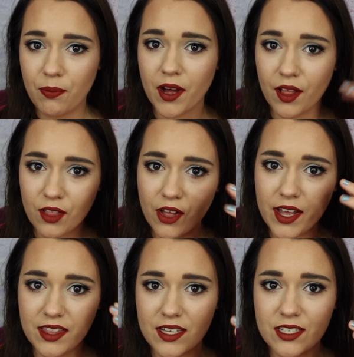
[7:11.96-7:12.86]
But a look
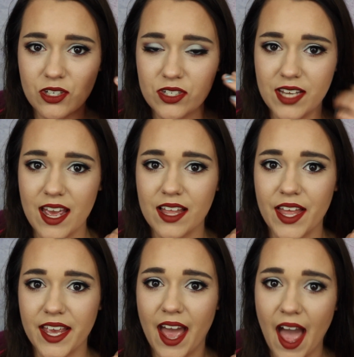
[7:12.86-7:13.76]
like this could take
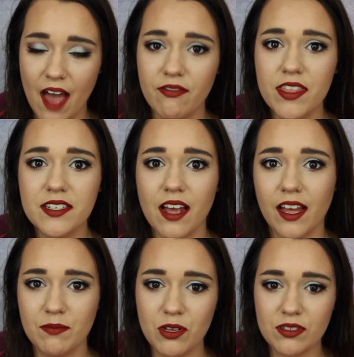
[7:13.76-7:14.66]
like half of the
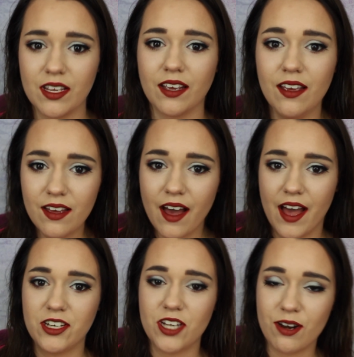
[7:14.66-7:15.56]
time using
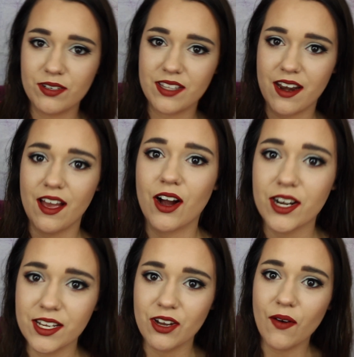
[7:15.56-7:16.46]
eyeshadows that I
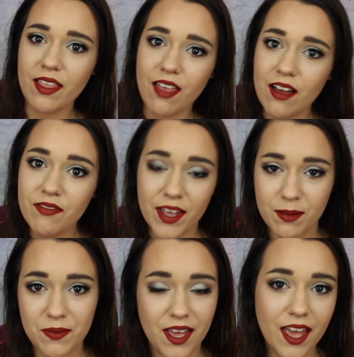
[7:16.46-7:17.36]
already know I love,
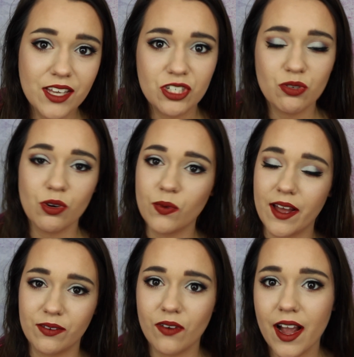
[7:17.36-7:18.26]
like BH or
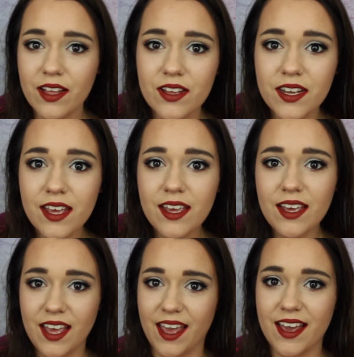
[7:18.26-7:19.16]
Wet n Wild,
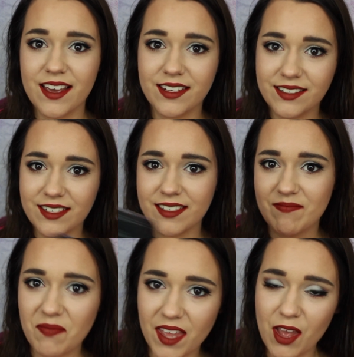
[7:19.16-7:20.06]
and
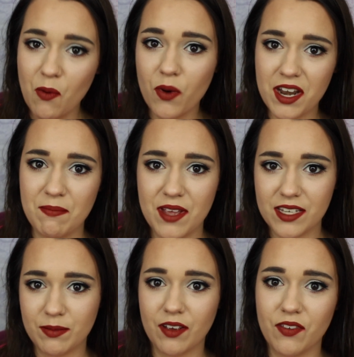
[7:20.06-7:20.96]
it wouldn't be
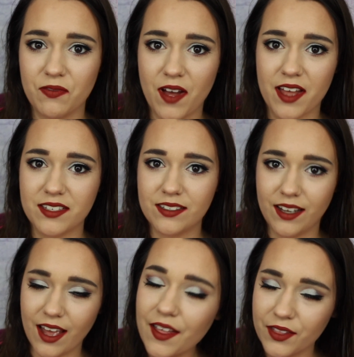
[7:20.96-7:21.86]
as big of a fuss,
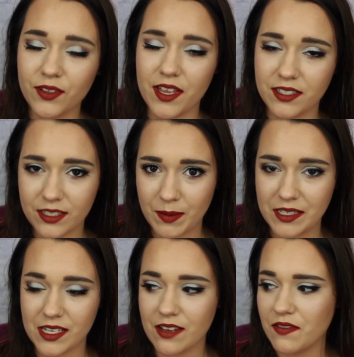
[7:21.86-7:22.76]
and they're less
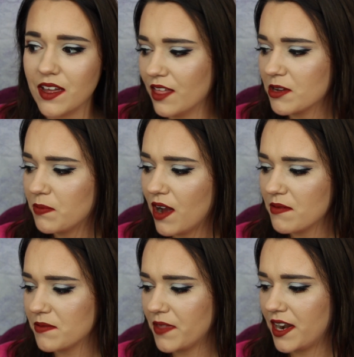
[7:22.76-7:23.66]
expensive. The other
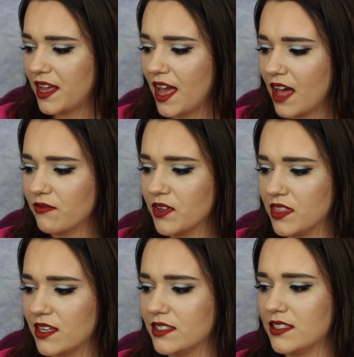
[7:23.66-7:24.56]
problem that I have
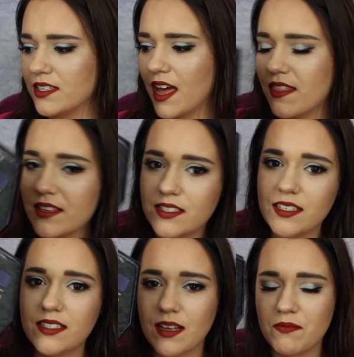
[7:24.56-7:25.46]
with this is that this
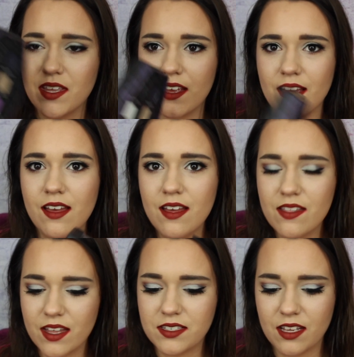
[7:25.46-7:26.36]
is something
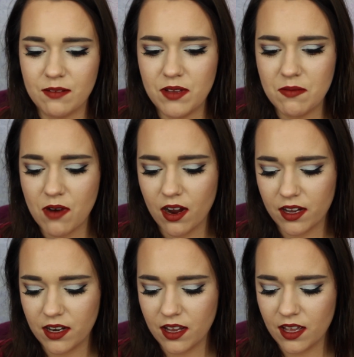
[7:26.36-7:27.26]
that's going to be
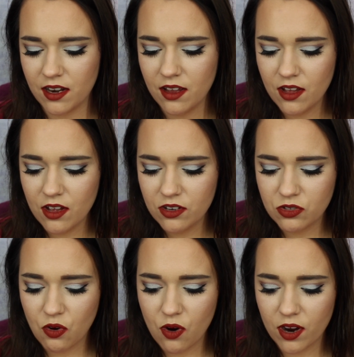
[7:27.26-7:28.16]
marketed
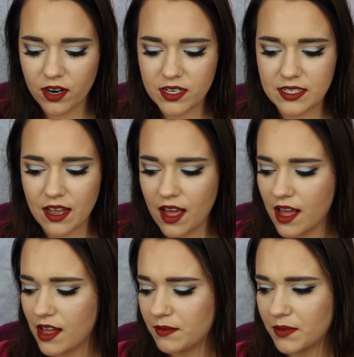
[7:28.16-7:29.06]
towards
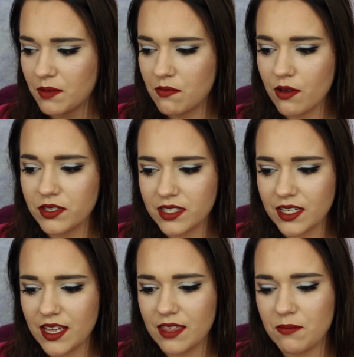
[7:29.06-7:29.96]

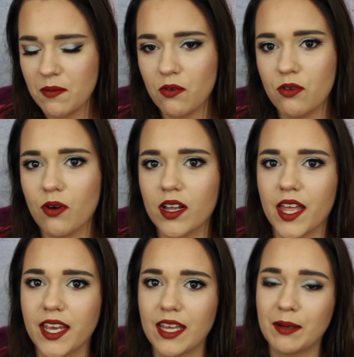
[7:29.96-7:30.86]
mostly the people who are
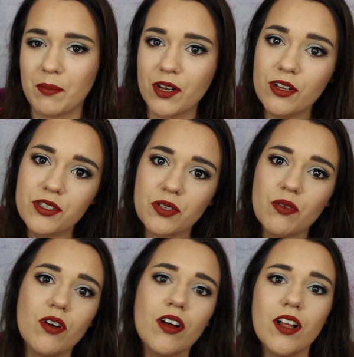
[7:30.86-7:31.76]
like in middle
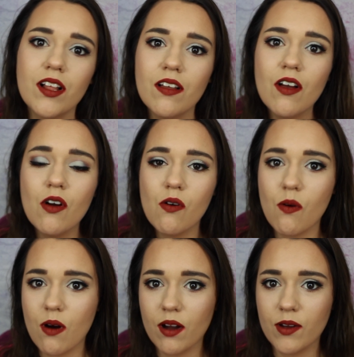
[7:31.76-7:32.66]
school
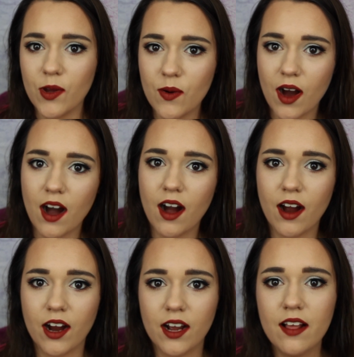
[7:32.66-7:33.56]
or who
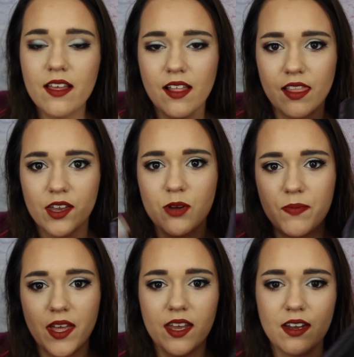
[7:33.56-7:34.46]
are a little
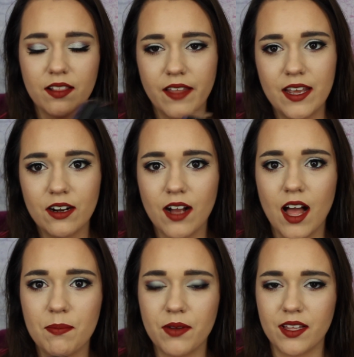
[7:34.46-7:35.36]
bit later
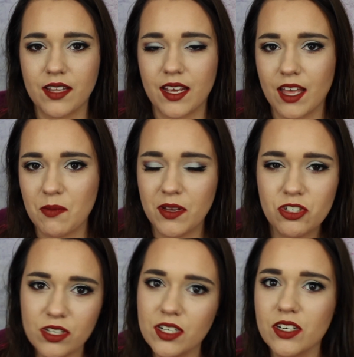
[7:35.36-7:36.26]
up in like
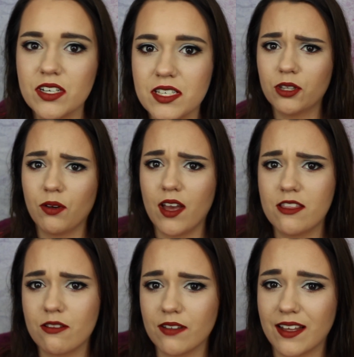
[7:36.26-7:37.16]
elementary years, 4th
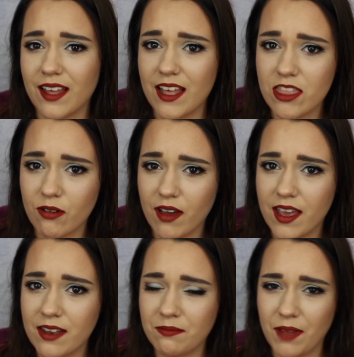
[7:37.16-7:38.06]
grade through like 8th
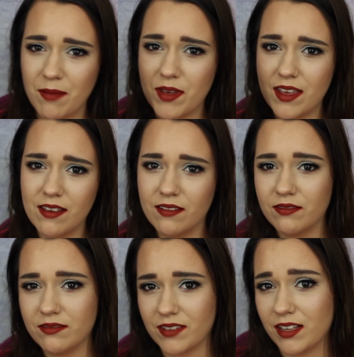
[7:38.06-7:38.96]
grade, maybe
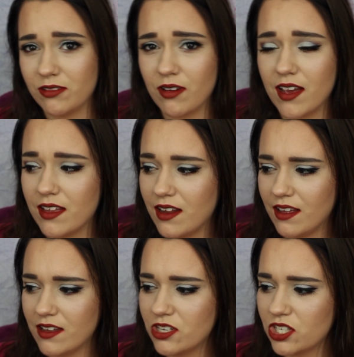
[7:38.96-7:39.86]
9th
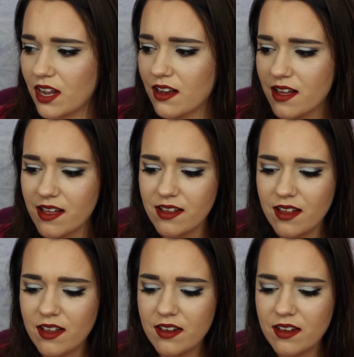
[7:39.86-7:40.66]
grade-ish era.